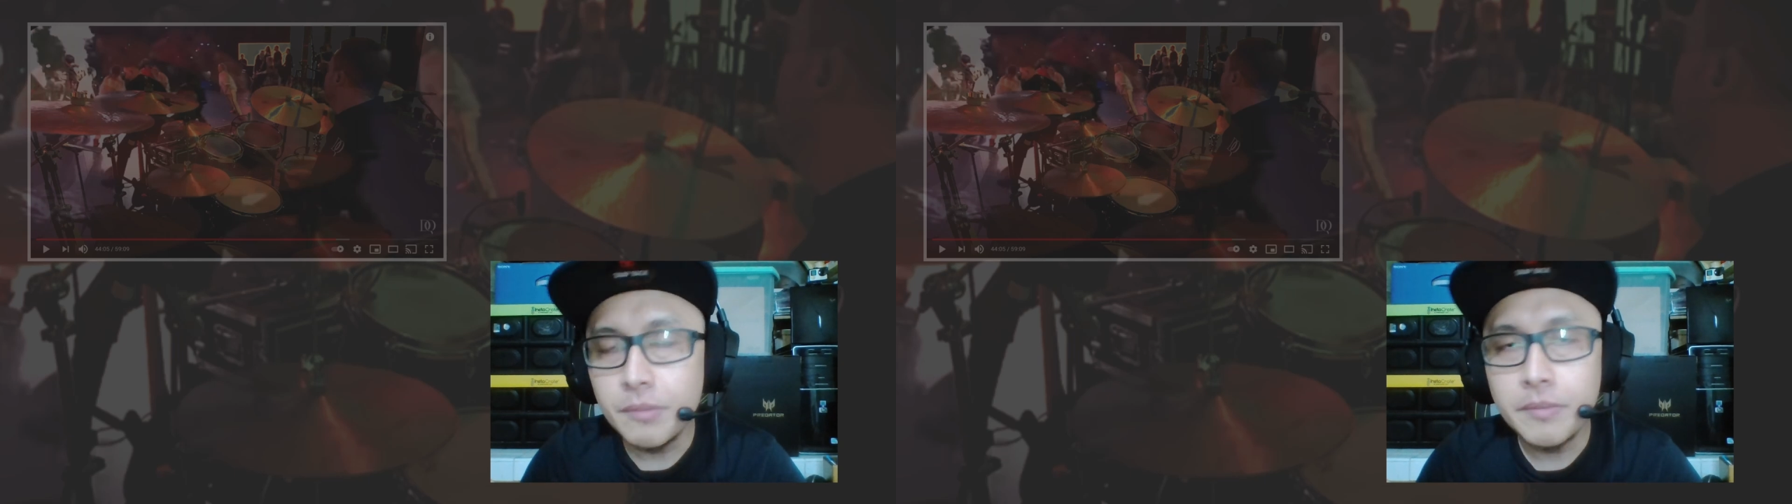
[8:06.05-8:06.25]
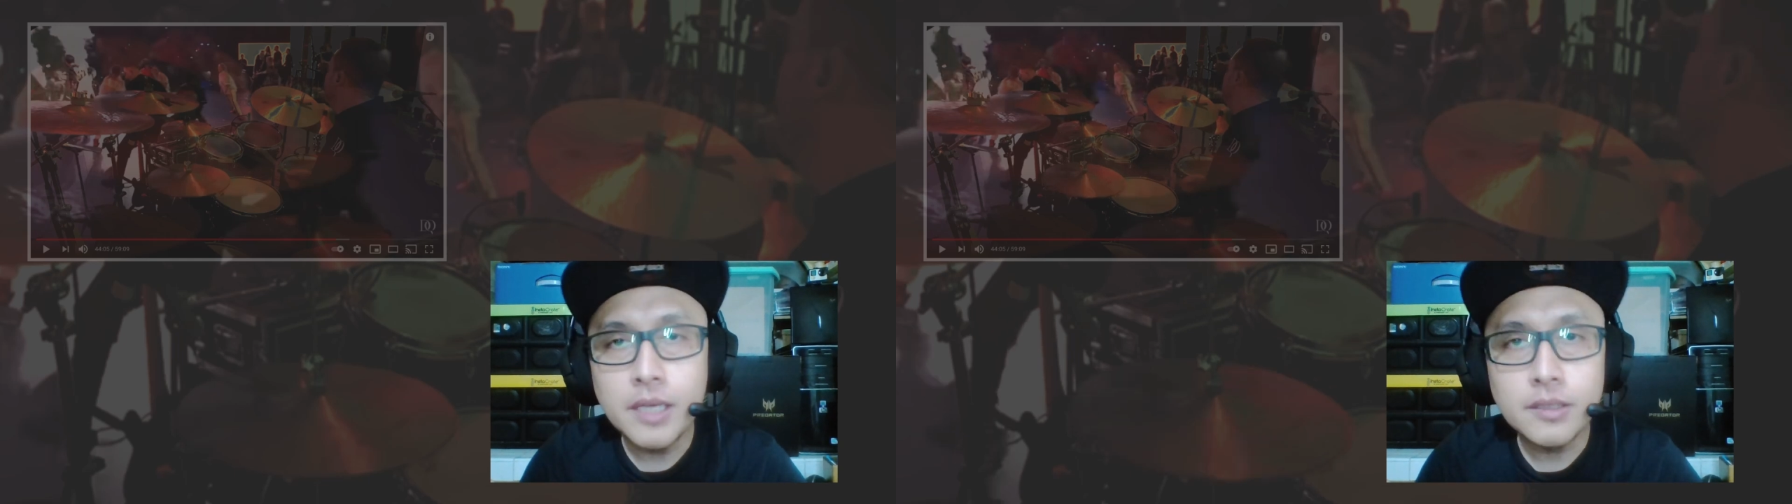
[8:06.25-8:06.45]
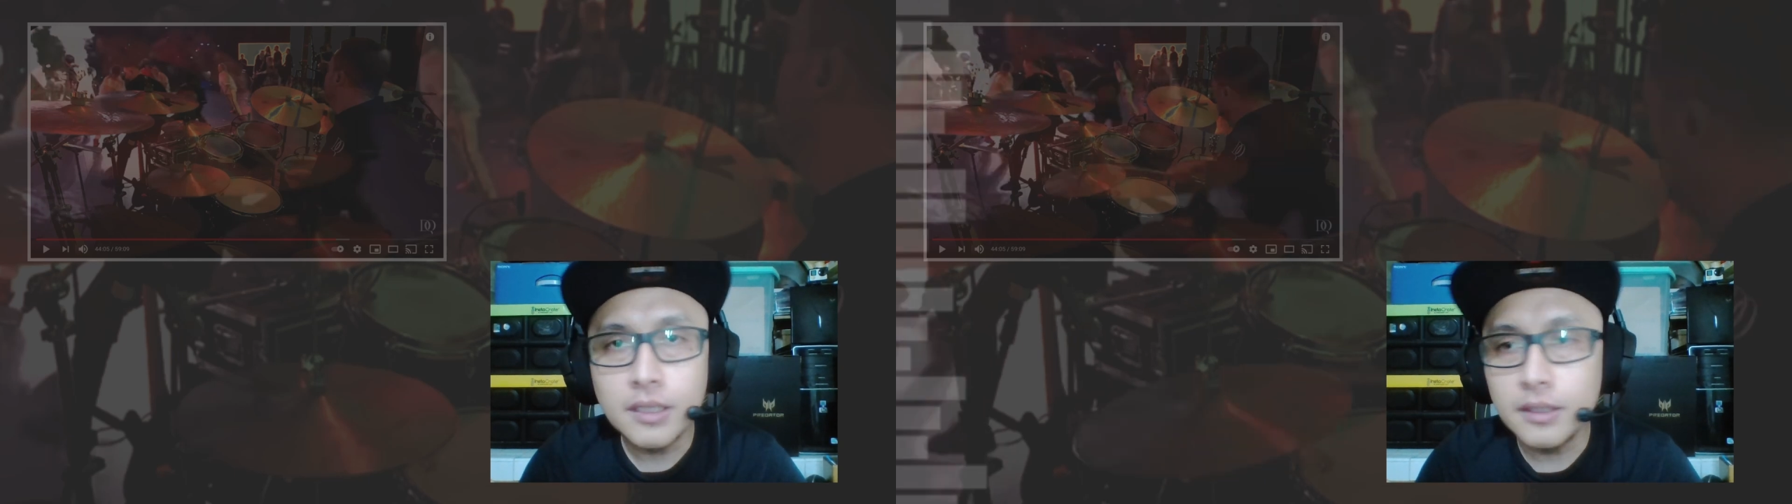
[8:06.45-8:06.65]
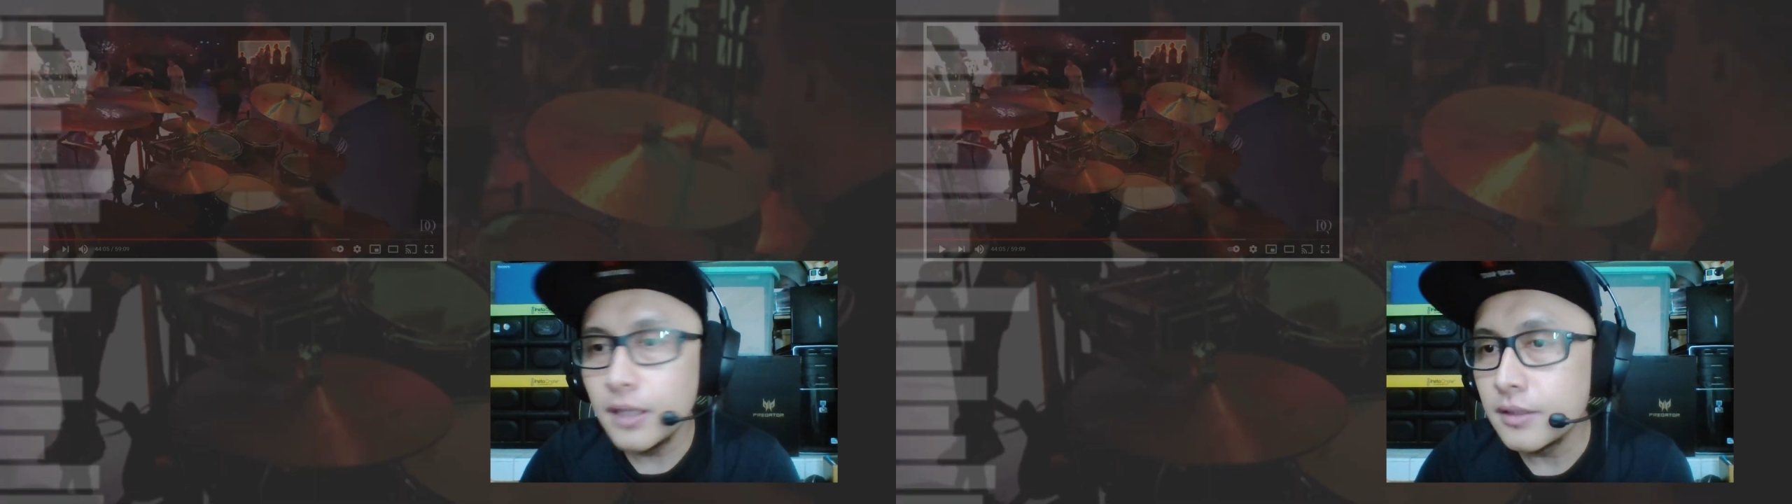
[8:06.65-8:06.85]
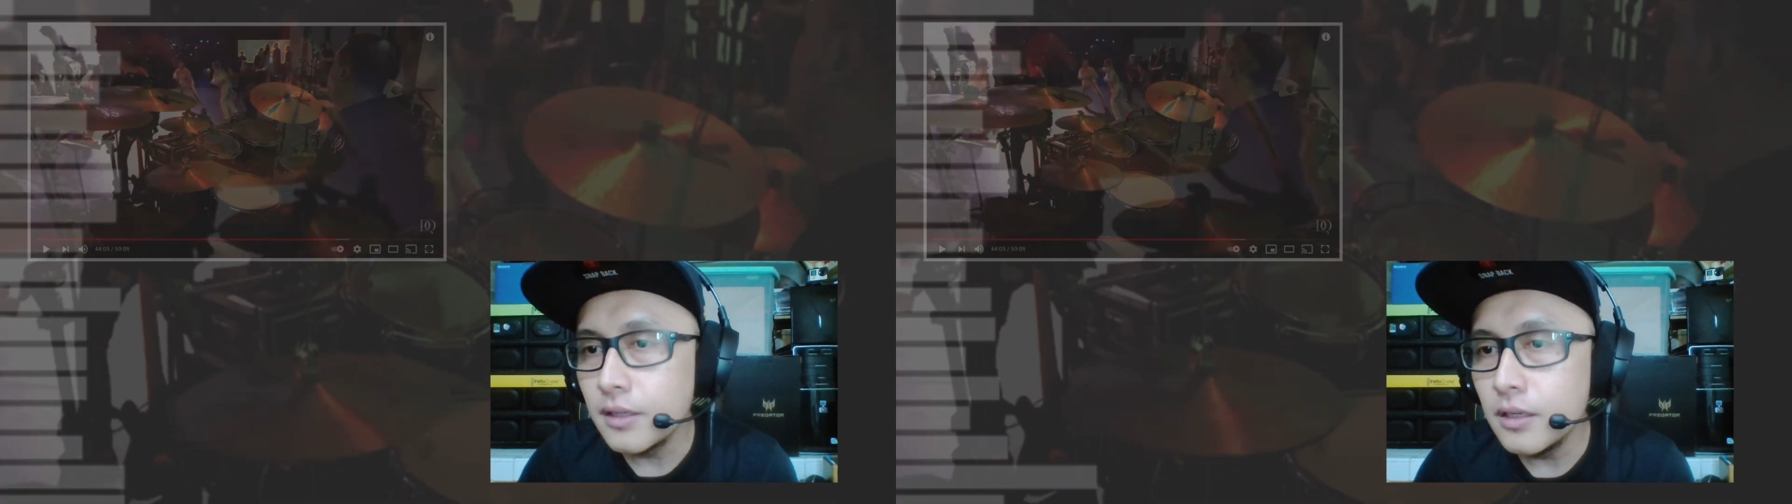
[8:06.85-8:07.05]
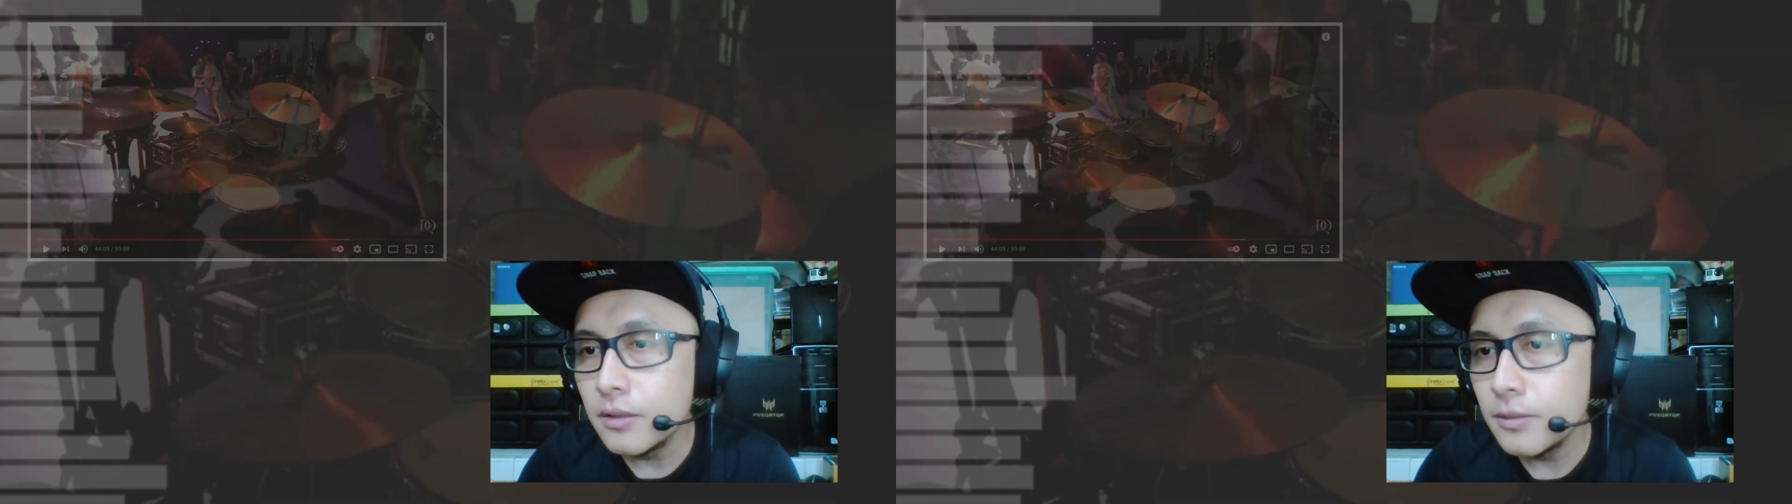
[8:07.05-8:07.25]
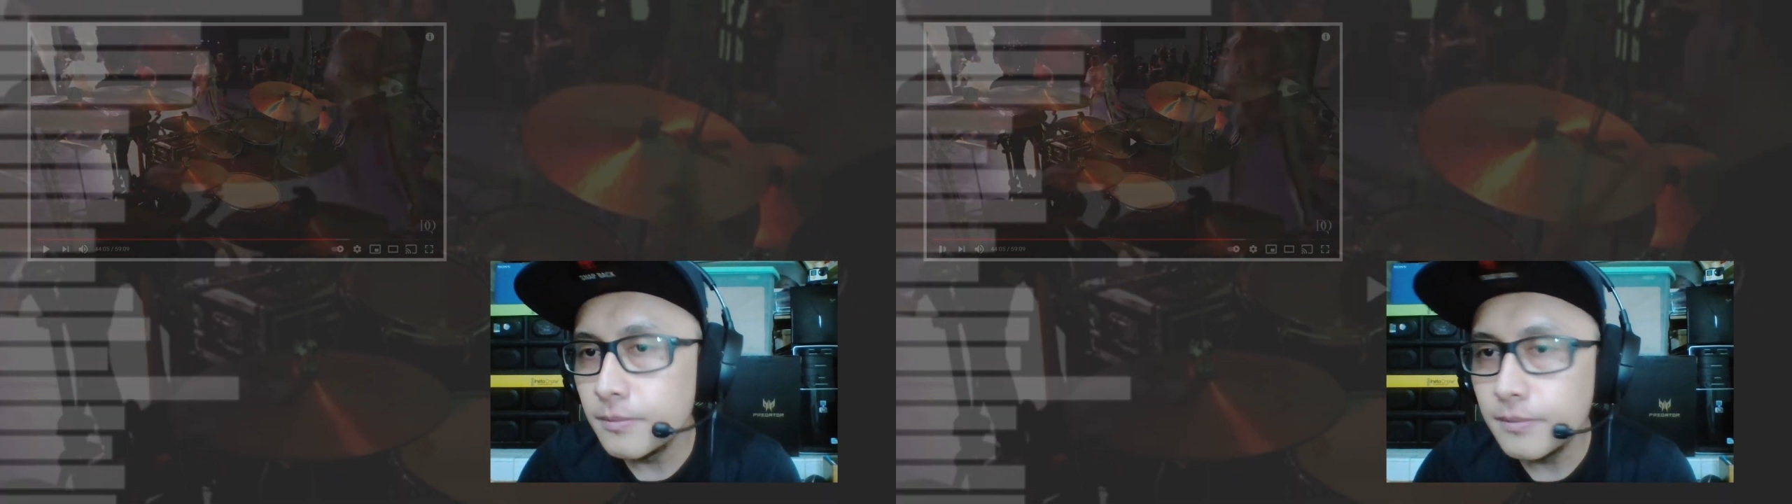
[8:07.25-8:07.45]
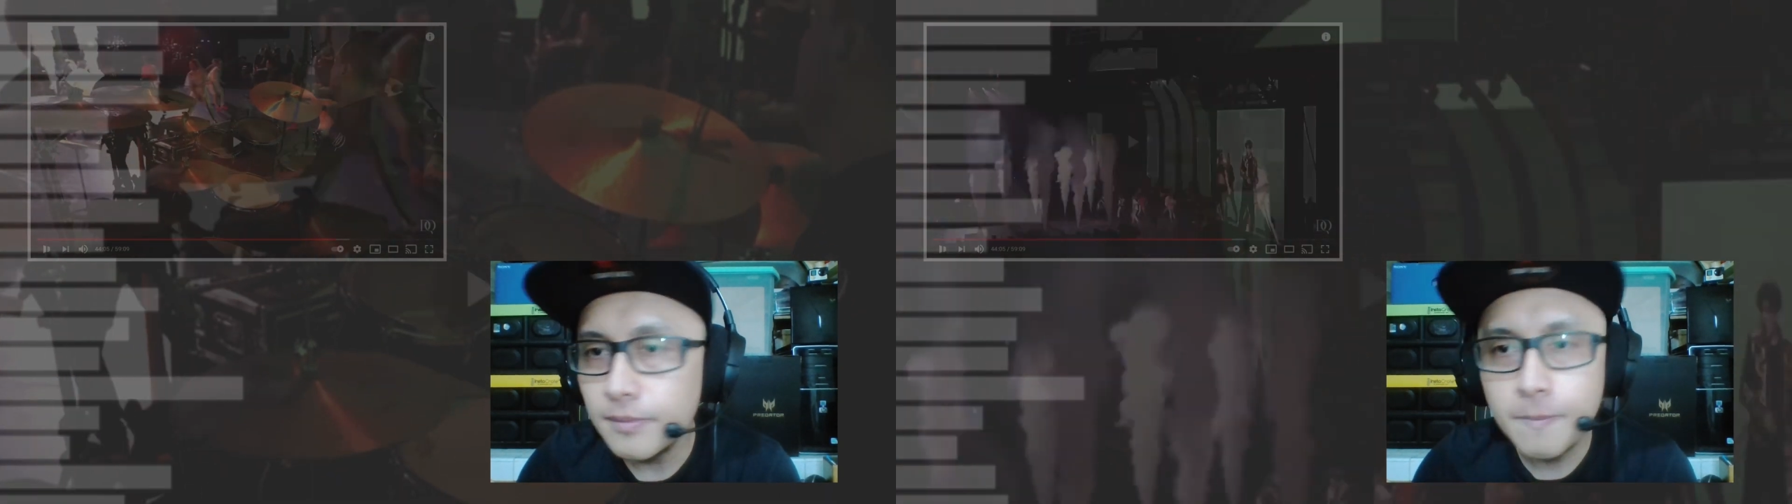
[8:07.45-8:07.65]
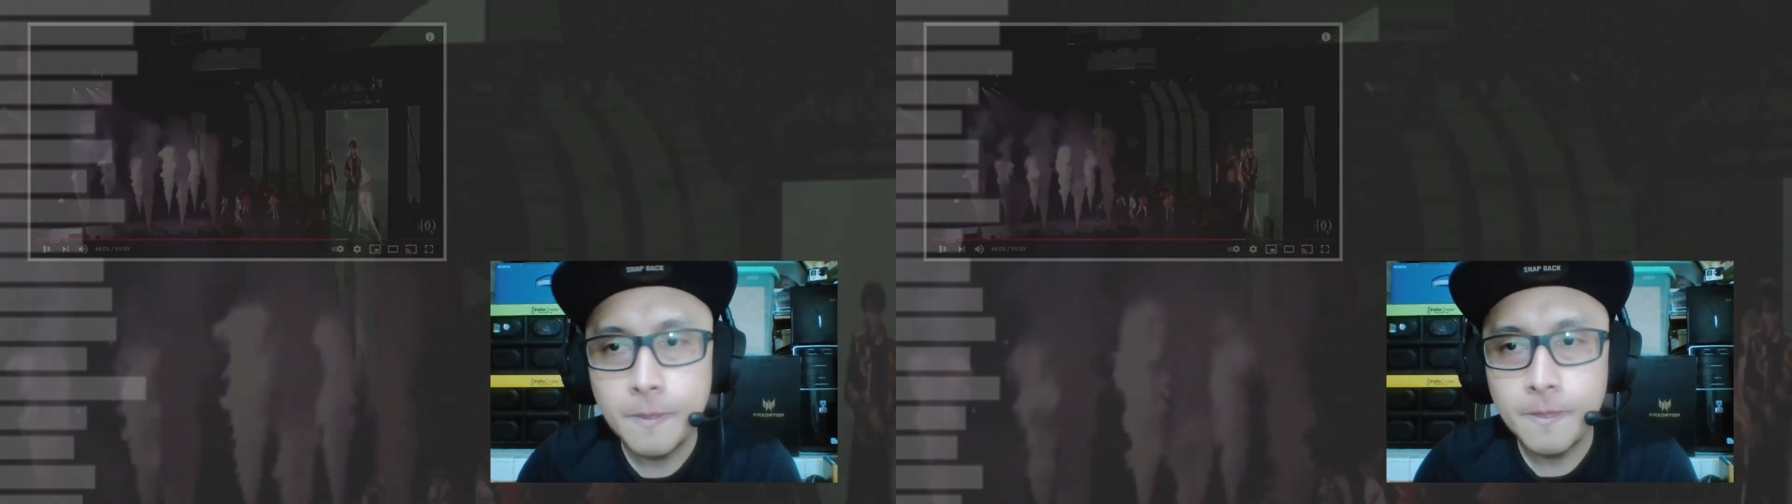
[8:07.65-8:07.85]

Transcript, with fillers: amazing as well.